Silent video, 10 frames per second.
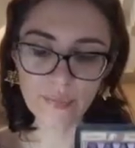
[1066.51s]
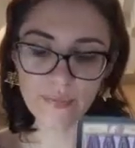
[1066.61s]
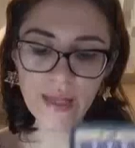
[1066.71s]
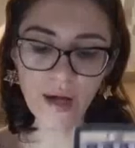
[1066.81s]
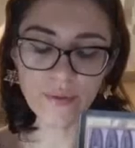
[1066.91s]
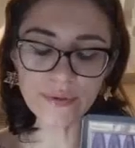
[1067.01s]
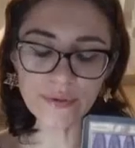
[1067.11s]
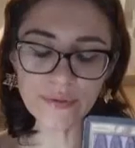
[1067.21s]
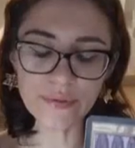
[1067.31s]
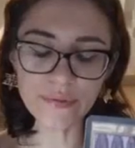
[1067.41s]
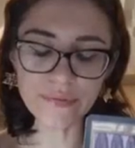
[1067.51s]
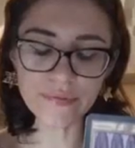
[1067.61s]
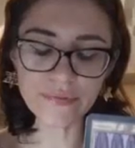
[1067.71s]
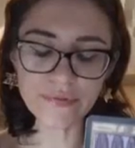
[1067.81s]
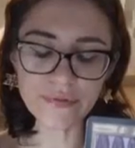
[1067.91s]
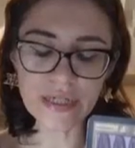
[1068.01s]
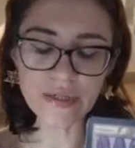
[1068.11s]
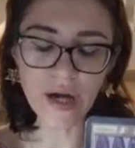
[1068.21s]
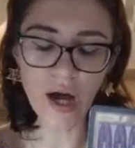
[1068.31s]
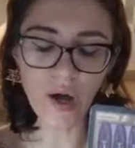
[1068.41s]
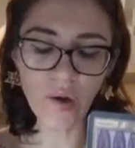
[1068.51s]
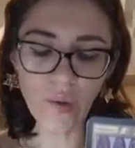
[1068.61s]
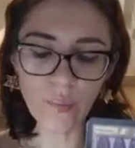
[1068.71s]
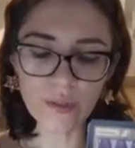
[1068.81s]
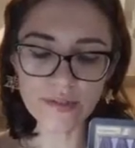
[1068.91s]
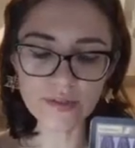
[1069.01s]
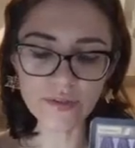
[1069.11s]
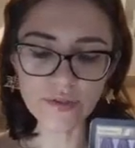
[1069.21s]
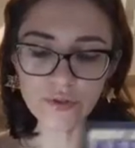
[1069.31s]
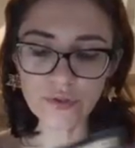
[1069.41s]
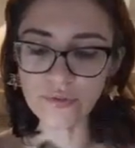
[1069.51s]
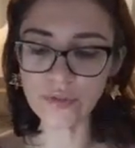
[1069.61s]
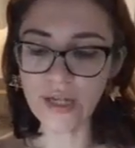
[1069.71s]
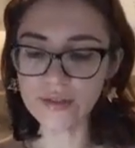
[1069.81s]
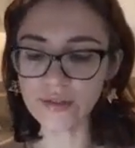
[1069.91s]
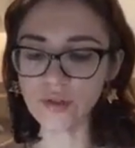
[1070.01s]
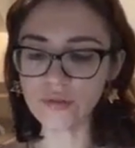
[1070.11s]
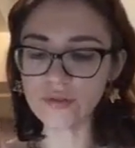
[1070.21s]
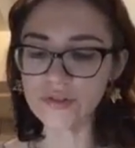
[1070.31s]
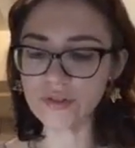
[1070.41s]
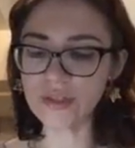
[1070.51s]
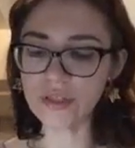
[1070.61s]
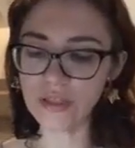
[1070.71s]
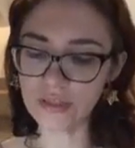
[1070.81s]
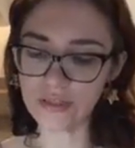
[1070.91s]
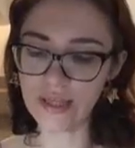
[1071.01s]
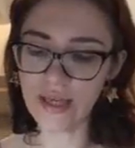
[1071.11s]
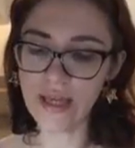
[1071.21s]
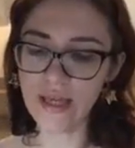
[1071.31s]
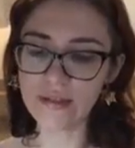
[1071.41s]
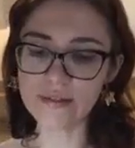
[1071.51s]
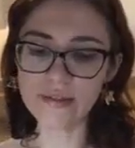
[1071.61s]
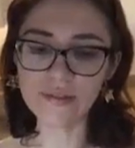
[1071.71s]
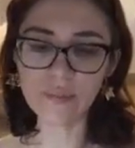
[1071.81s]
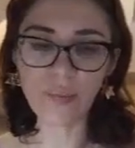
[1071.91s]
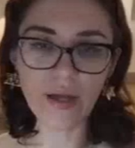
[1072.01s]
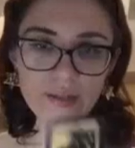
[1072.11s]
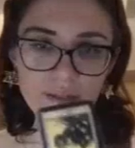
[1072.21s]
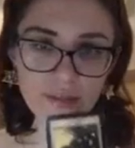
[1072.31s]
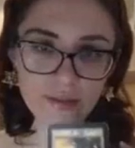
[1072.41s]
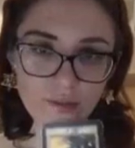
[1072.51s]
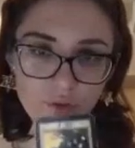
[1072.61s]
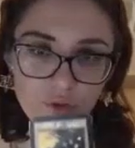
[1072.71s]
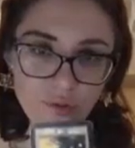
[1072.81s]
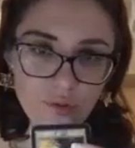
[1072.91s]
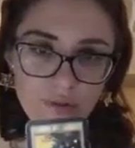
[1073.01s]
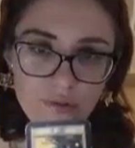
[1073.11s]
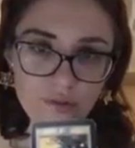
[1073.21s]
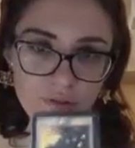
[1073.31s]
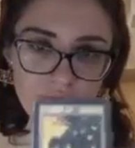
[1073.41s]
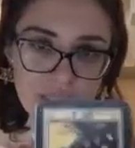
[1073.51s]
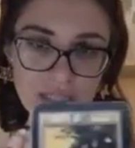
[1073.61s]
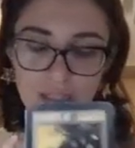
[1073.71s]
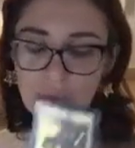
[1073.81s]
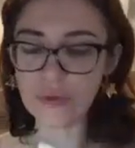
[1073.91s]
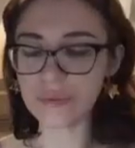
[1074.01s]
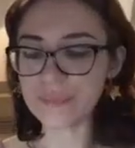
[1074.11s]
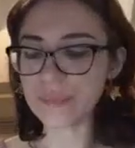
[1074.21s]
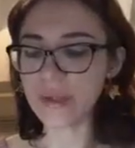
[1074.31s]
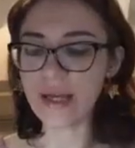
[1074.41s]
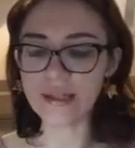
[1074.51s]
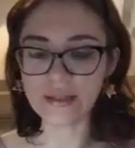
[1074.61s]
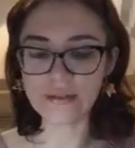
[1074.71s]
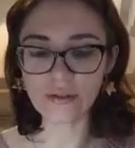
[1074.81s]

Now you feel hopeless because you yet not seen these pentacles on a tree you planted.